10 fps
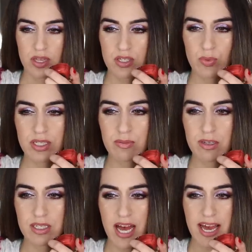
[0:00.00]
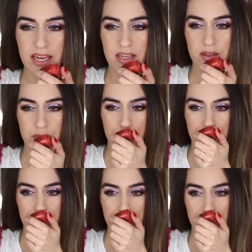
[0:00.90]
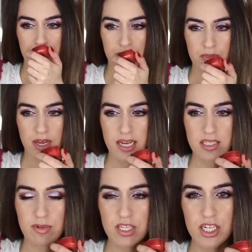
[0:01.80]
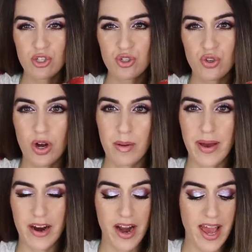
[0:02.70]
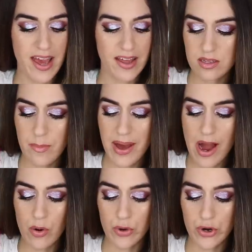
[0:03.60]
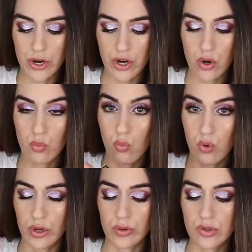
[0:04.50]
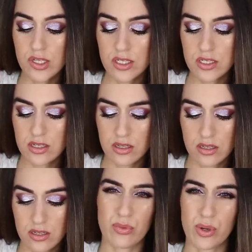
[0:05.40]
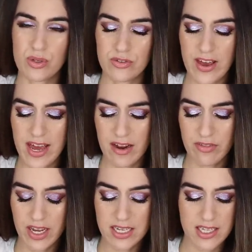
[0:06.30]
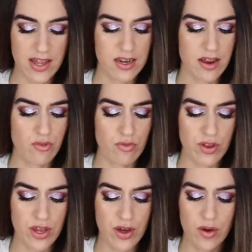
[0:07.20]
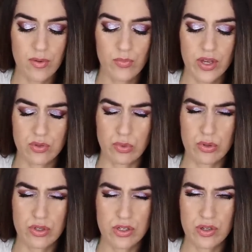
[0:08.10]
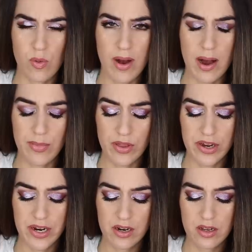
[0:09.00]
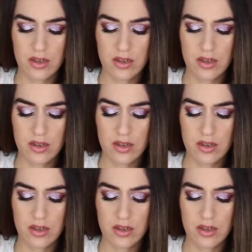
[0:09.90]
this one smells like, it smells like strawberry. It's powdered rose. I'm a rose fan. I feel like I say that in every video because rose is so popular.